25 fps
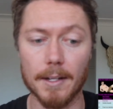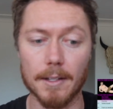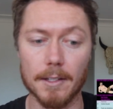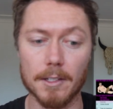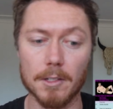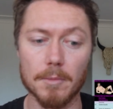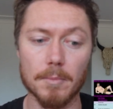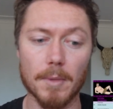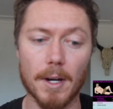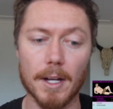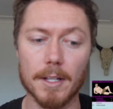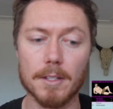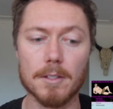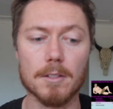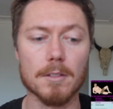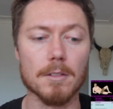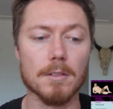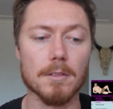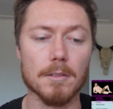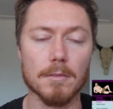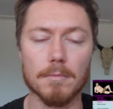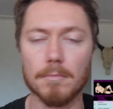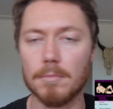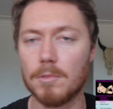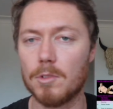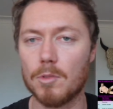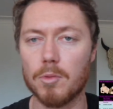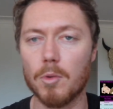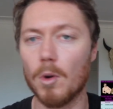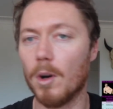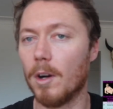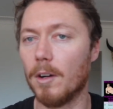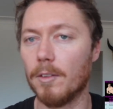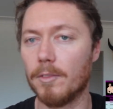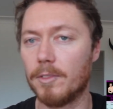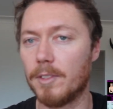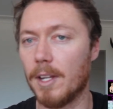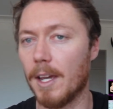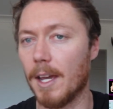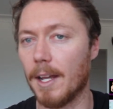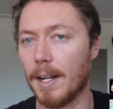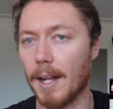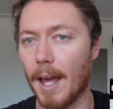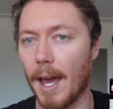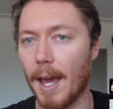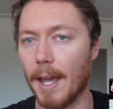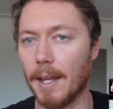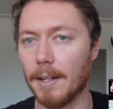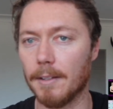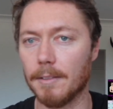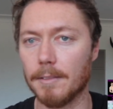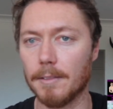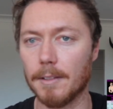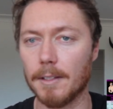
and you might do 12, 10, 8.